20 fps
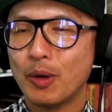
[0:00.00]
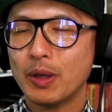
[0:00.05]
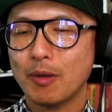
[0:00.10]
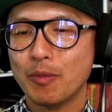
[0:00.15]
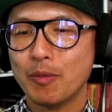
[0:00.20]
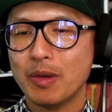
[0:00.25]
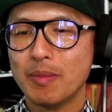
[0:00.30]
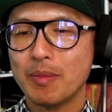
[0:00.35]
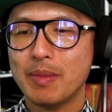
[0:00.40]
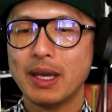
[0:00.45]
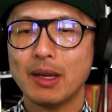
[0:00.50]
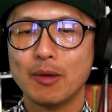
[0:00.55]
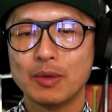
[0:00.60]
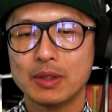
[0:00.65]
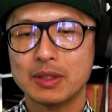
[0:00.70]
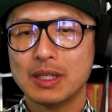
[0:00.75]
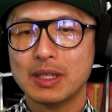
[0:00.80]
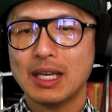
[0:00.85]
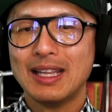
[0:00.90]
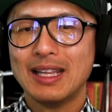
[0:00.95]
that we made
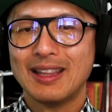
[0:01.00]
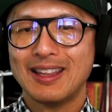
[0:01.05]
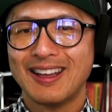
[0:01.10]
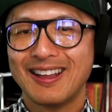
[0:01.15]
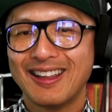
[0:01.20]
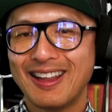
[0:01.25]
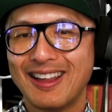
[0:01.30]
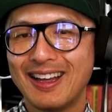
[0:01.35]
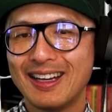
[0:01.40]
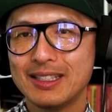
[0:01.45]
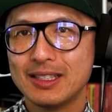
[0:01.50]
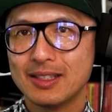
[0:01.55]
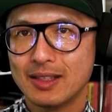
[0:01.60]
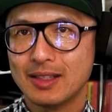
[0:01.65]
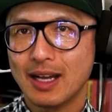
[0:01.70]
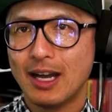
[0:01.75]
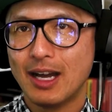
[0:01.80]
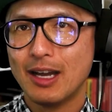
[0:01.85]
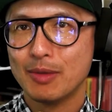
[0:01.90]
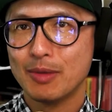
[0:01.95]
was the client's
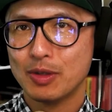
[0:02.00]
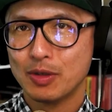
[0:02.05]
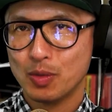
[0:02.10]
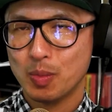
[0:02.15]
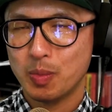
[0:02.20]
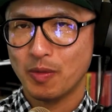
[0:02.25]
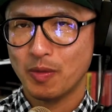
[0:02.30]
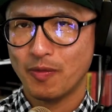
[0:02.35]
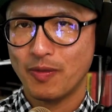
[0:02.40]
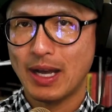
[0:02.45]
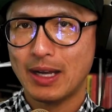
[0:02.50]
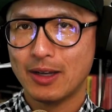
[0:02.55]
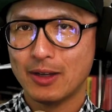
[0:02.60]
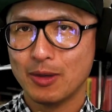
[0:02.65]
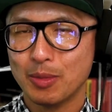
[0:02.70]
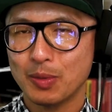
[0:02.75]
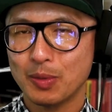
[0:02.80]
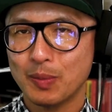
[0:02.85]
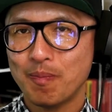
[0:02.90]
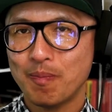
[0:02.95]
time is super
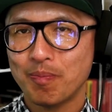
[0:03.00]
valuable.